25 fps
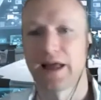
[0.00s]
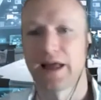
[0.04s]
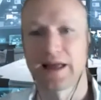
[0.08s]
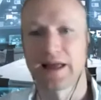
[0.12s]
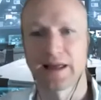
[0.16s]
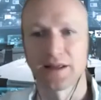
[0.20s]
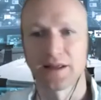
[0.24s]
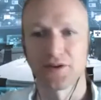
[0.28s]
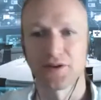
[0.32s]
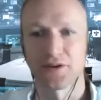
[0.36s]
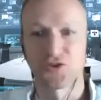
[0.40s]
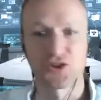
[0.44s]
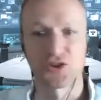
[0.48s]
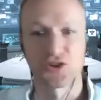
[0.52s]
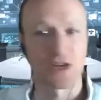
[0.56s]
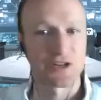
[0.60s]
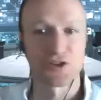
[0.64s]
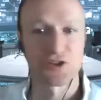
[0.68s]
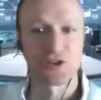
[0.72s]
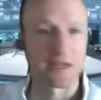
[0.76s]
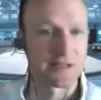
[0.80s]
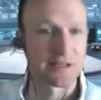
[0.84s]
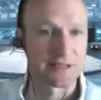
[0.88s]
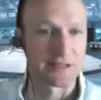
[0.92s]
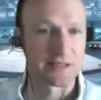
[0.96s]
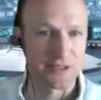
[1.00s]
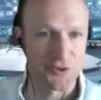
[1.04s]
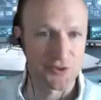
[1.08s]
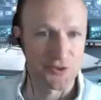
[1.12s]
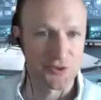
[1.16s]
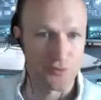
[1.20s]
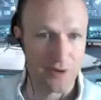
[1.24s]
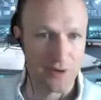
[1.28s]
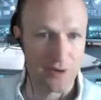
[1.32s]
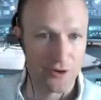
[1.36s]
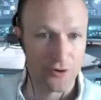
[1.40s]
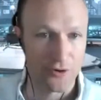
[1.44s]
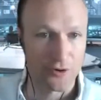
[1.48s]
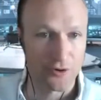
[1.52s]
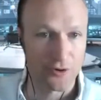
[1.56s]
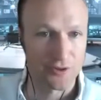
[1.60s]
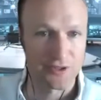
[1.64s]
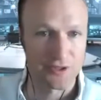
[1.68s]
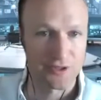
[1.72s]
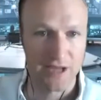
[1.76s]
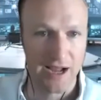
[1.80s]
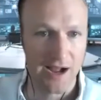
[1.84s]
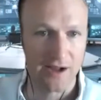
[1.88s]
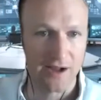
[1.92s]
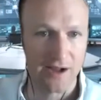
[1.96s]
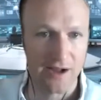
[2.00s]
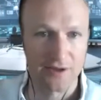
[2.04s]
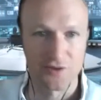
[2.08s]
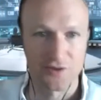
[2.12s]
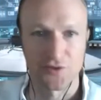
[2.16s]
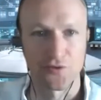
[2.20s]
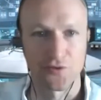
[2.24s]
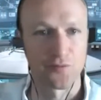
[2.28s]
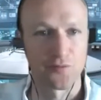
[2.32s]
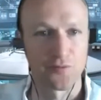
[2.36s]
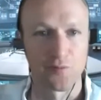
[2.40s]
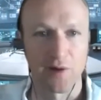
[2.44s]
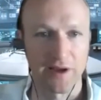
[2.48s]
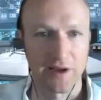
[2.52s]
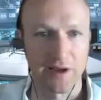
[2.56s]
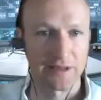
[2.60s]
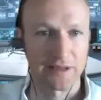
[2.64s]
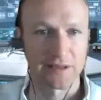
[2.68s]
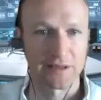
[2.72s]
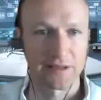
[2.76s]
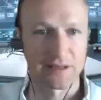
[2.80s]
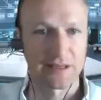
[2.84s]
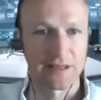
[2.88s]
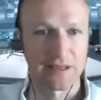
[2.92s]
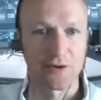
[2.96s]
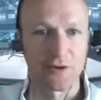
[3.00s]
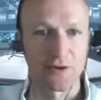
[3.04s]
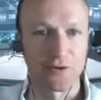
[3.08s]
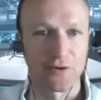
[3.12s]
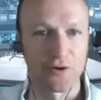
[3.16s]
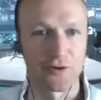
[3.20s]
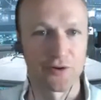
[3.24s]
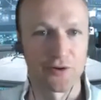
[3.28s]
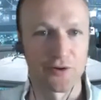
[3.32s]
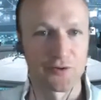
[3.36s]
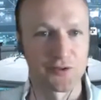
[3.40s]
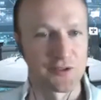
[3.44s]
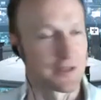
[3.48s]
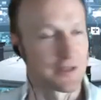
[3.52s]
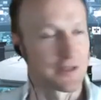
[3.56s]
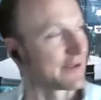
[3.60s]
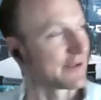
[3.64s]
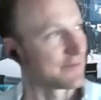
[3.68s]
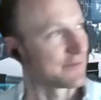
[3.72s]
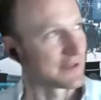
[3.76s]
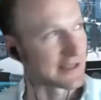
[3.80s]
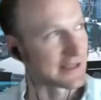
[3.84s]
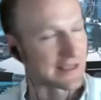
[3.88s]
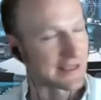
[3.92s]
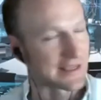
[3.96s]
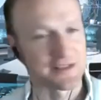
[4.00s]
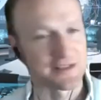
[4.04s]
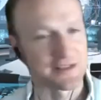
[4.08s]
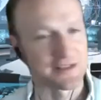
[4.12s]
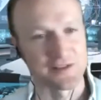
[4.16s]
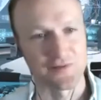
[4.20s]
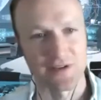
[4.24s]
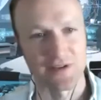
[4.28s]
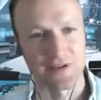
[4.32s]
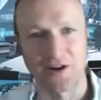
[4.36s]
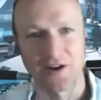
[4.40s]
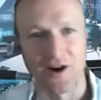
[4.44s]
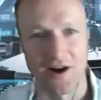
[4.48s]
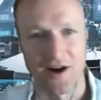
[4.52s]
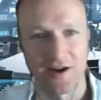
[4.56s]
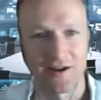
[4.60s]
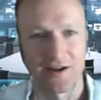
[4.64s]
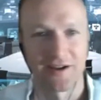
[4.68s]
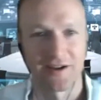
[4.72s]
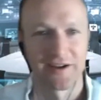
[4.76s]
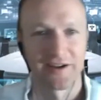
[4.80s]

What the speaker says: and JJ and Desiree Hertak, two of my heroes. I have the Keys of Enoch